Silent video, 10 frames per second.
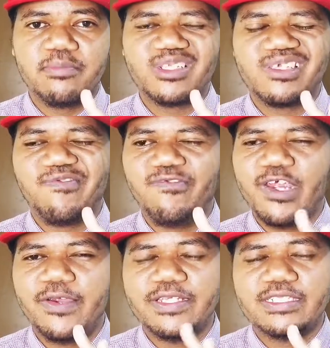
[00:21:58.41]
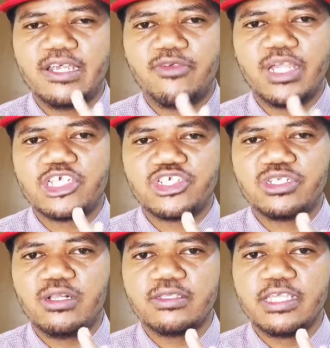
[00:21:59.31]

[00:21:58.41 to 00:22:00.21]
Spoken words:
but a very directional